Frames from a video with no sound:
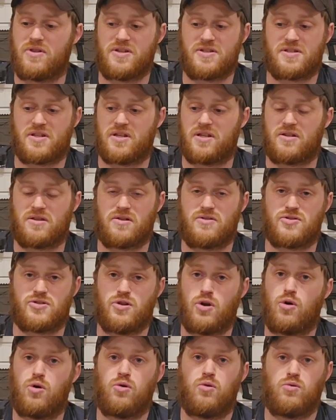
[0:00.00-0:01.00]
This thing, there's
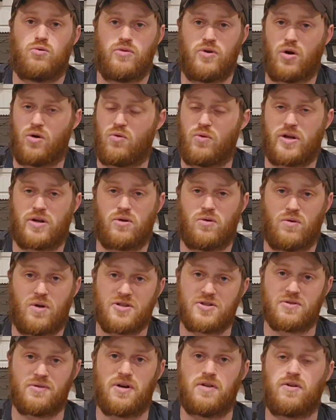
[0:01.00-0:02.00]
no wiggle
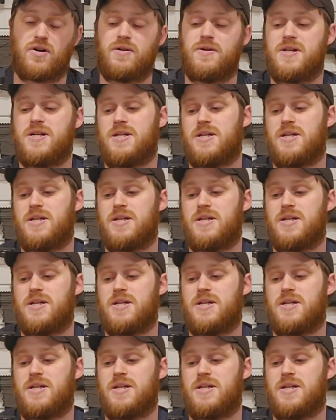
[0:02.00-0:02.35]
whatsoever.